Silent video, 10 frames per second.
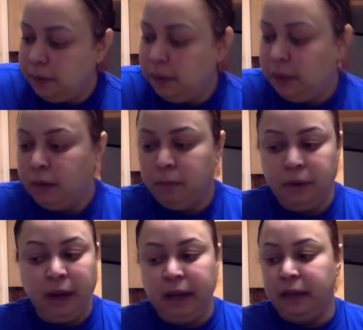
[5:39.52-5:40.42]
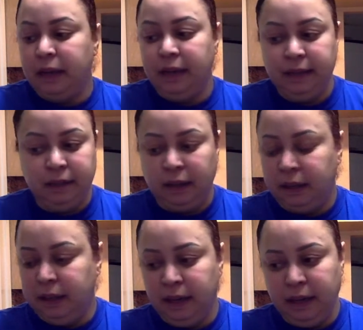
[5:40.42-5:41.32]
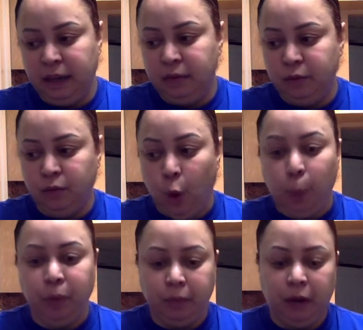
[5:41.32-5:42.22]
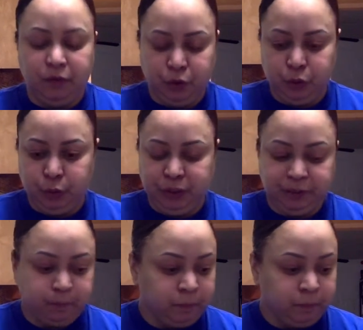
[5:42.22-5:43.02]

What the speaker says: But I can't handle open mouth chewing.